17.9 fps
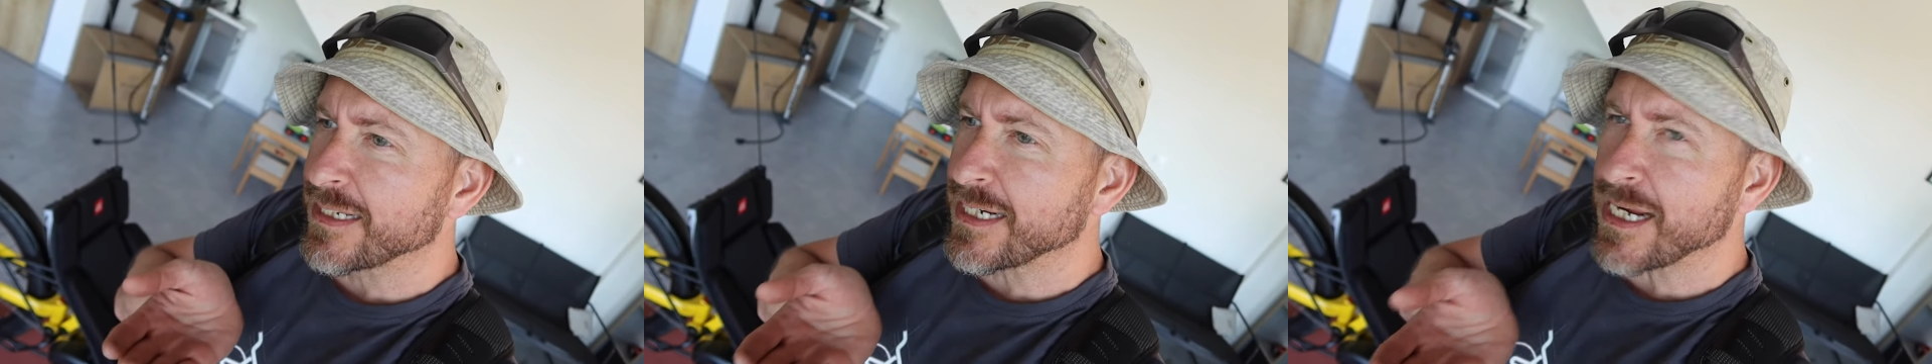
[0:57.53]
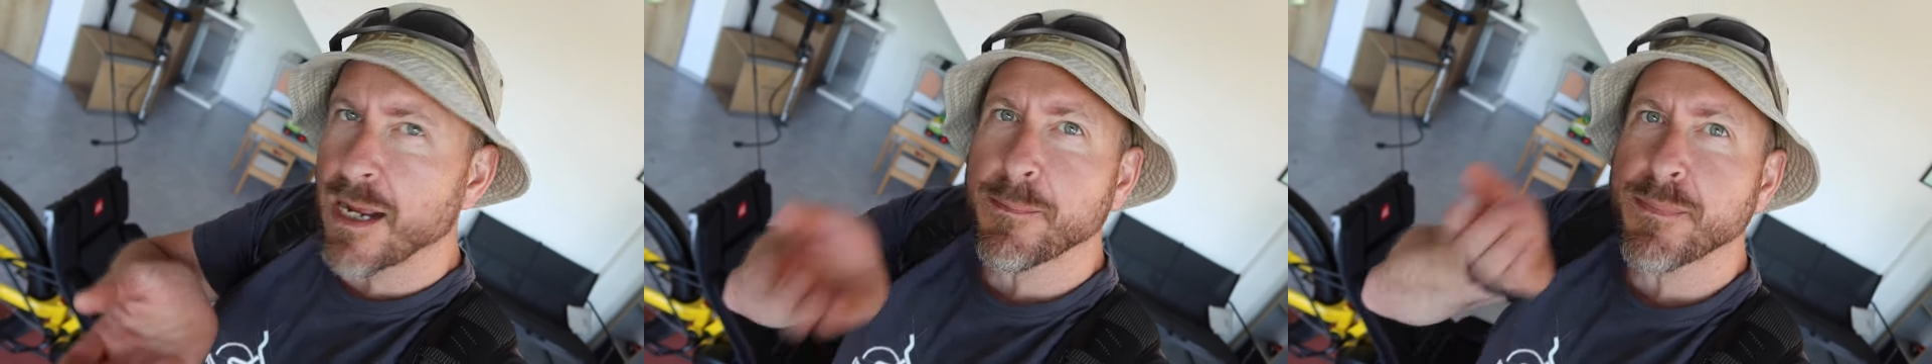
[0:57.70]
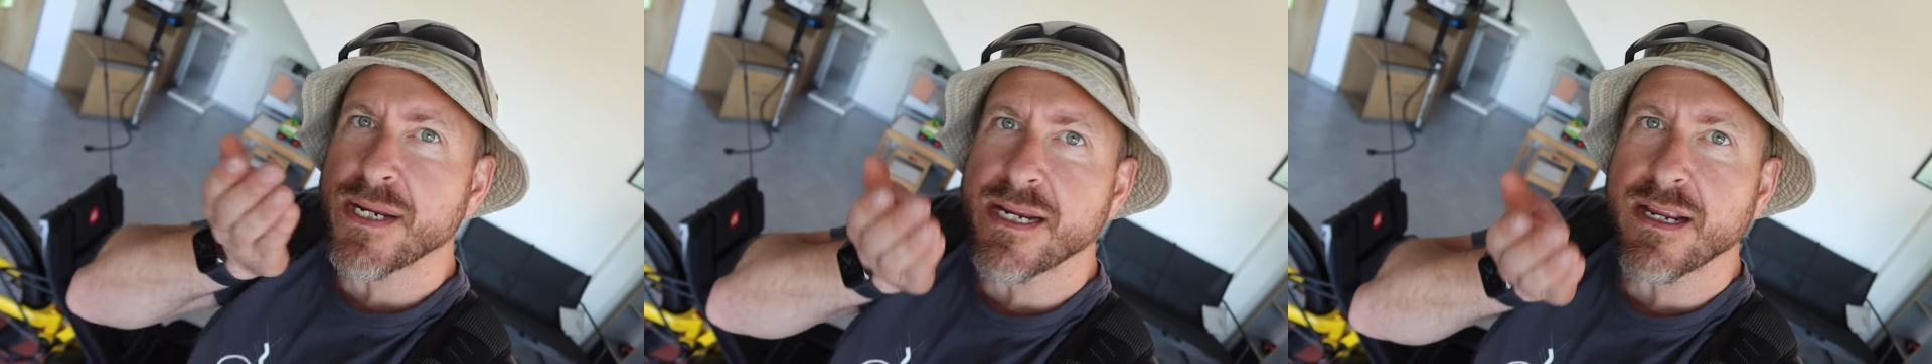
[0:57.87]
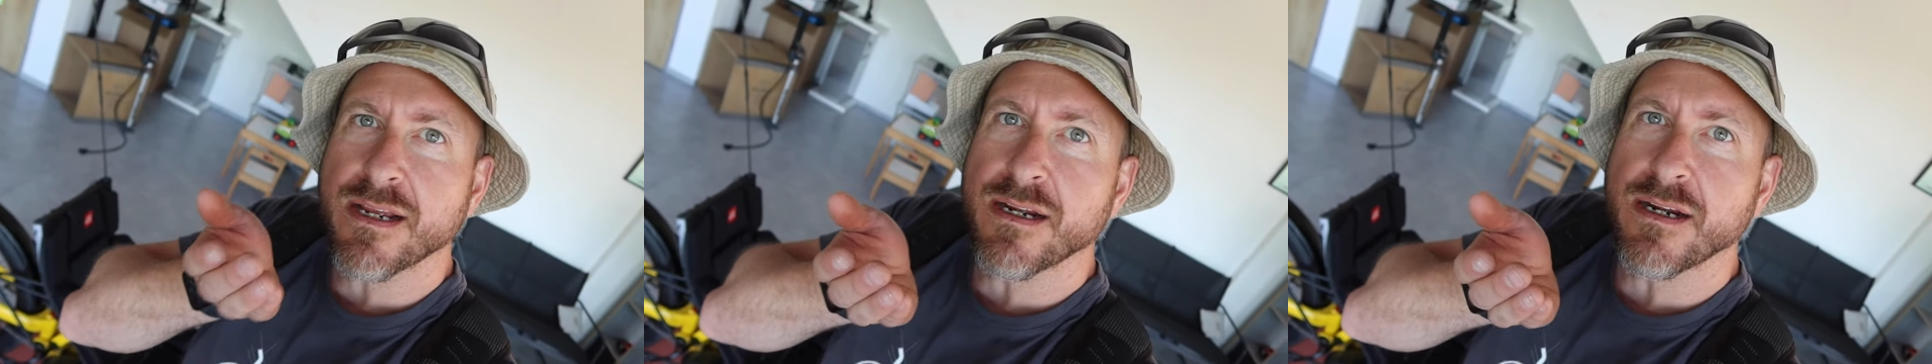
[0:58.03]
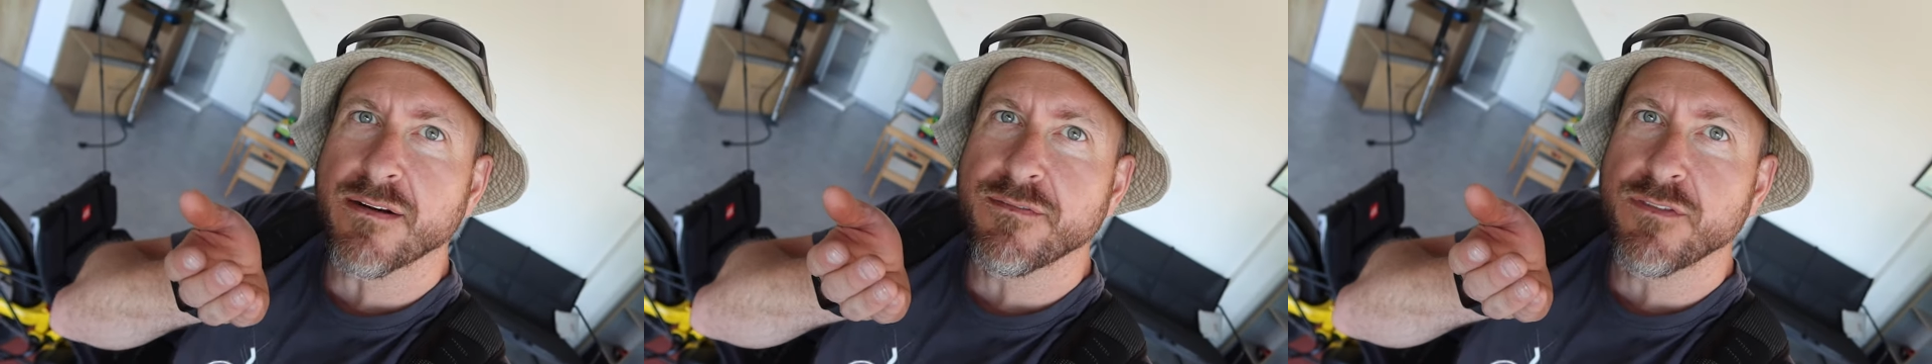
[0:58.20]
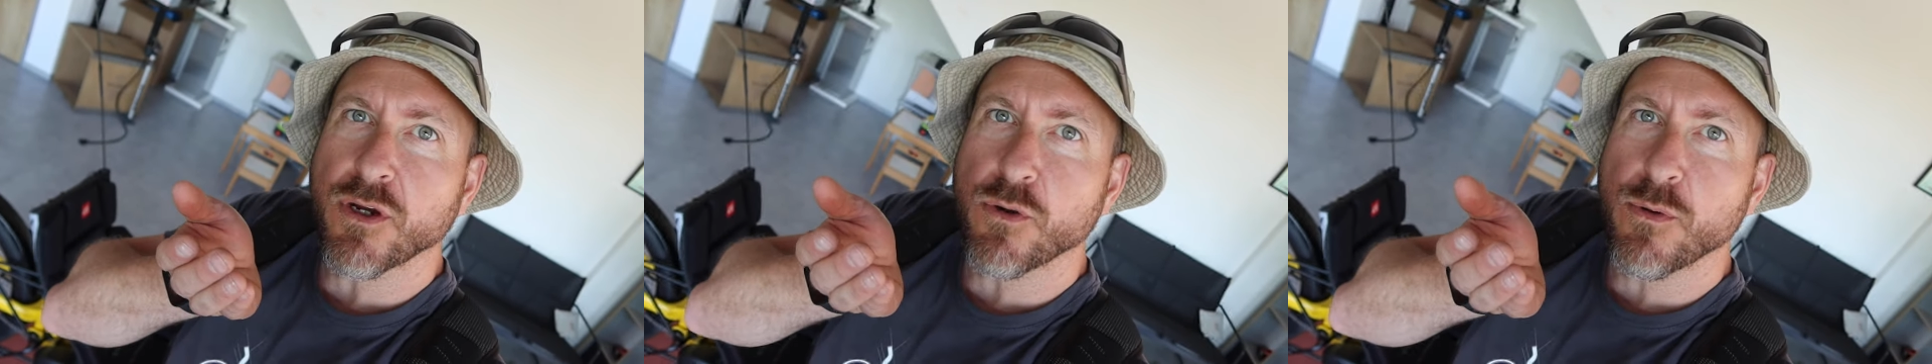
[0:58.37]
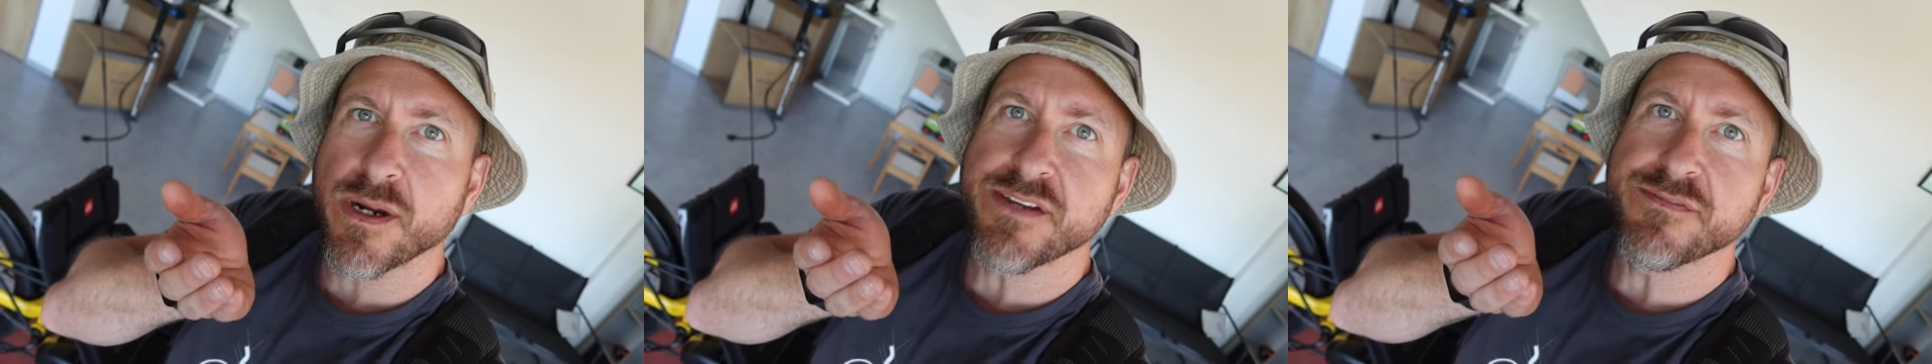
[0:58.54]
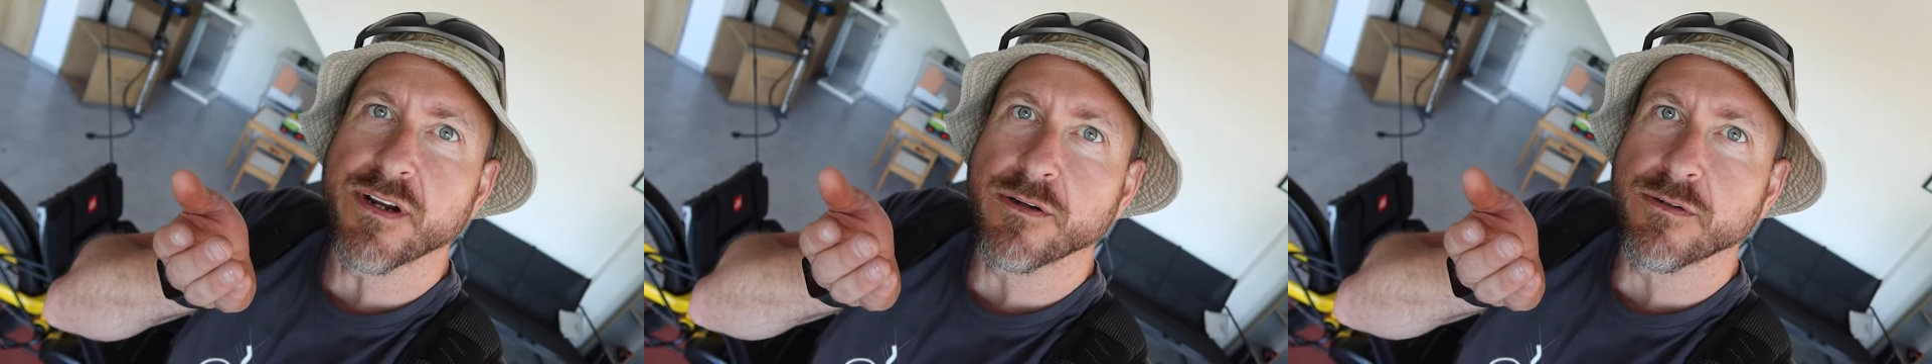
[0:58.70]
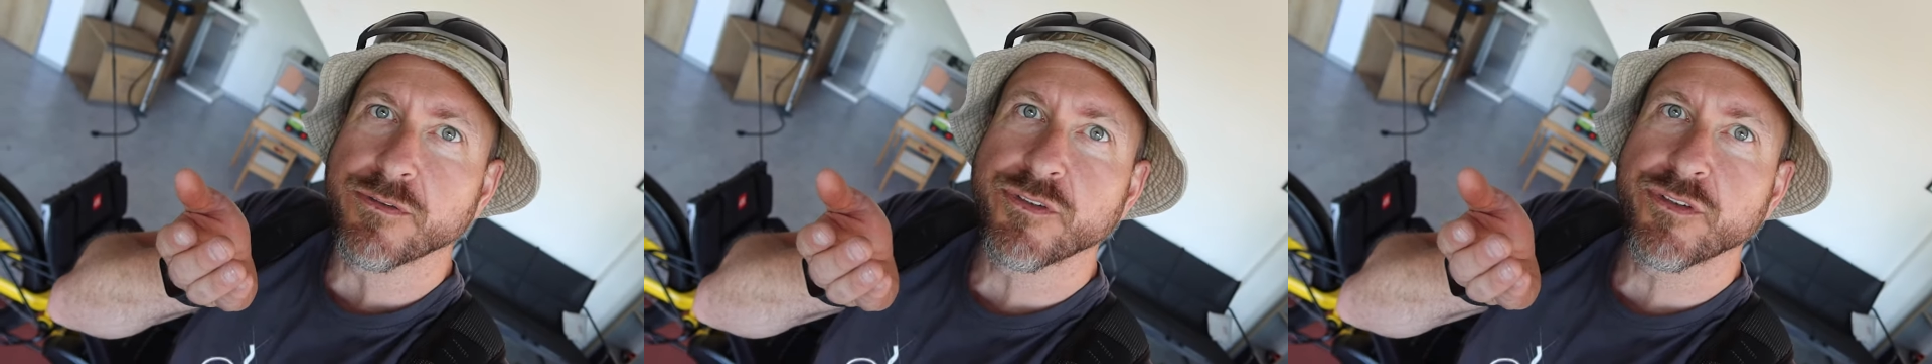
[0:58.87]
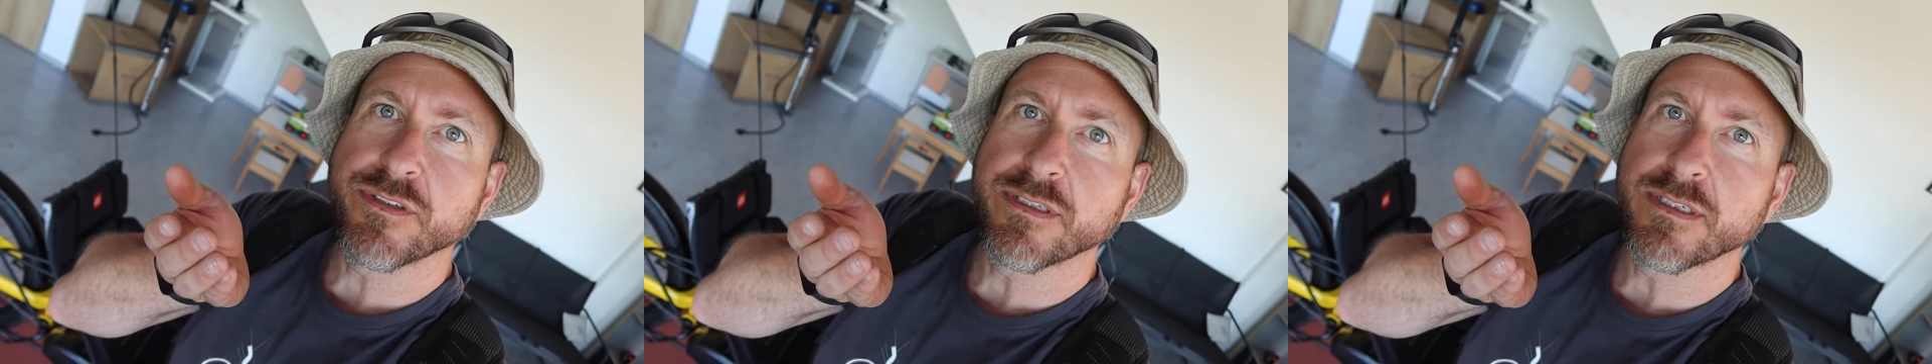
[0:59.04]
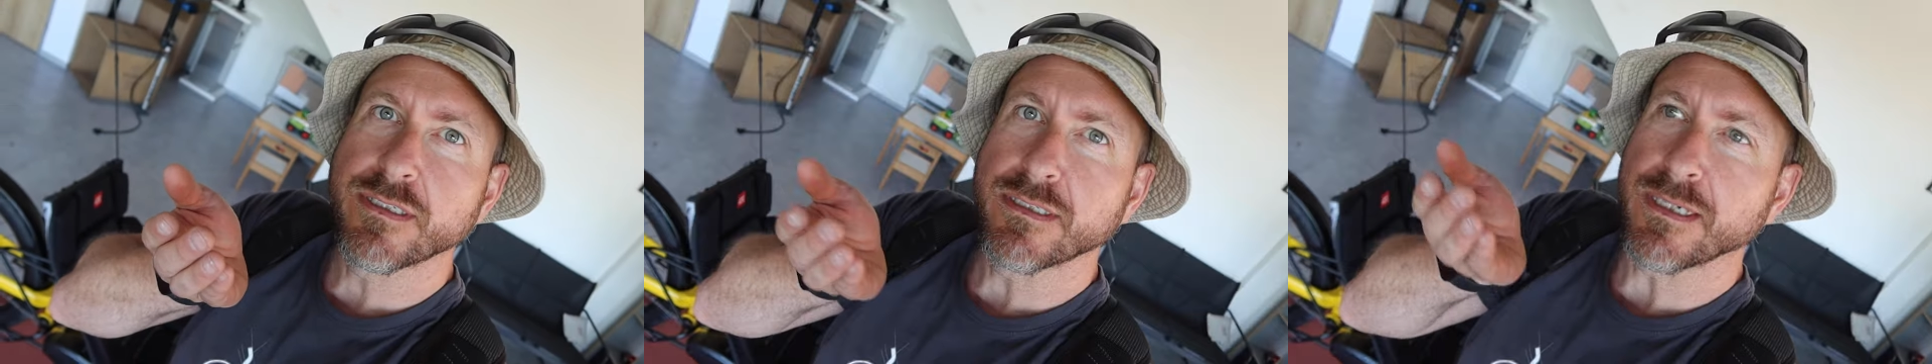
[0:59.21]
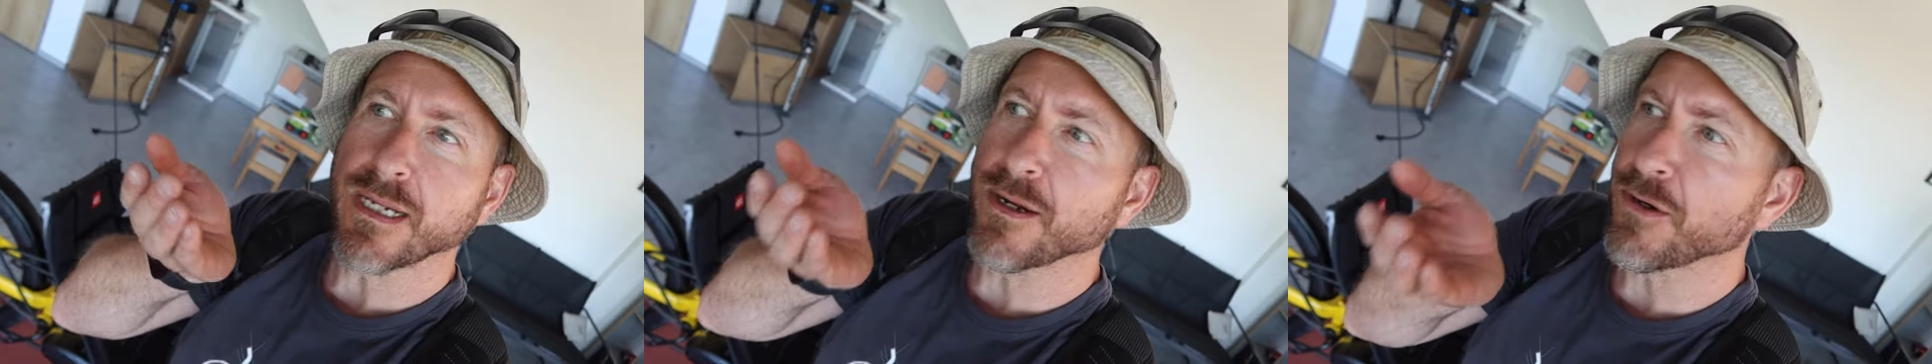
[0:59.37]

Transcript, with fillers: cupping of the huevos,